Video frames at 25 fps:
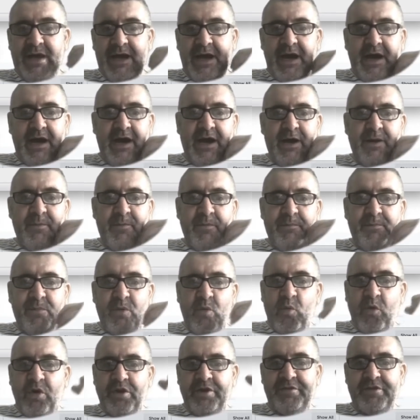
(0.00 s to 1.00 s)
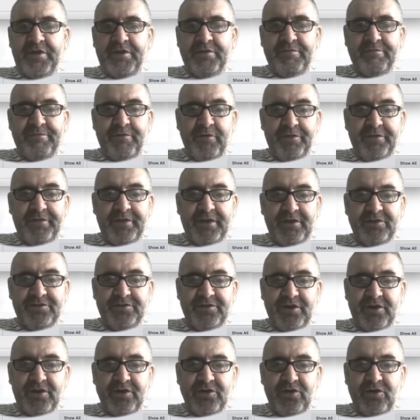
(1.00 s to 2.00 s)
But one of the fun things that
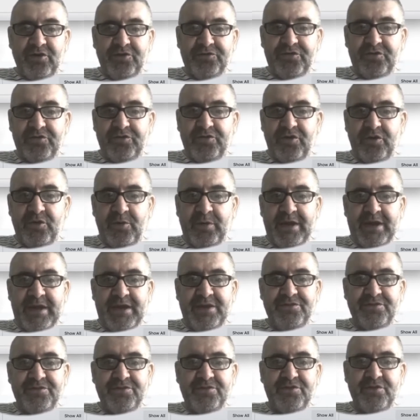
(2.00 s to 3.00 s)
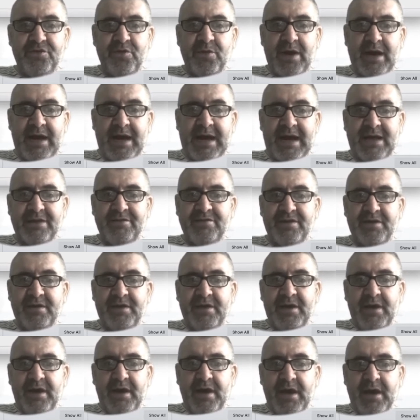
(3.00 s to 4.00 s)
you can also do is to add
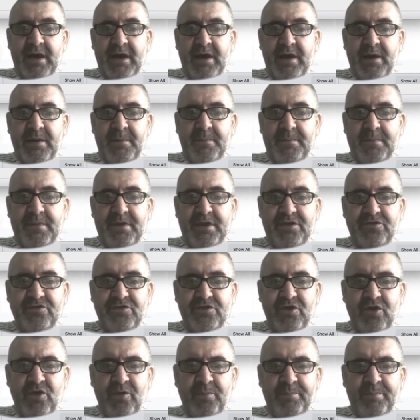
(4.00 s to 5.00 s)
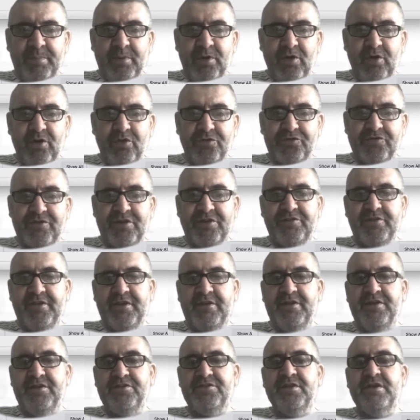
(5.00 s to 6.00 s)
it's called pole stretch, there
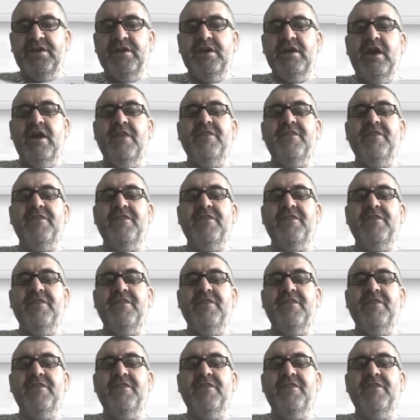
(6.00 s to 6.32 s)
it is. And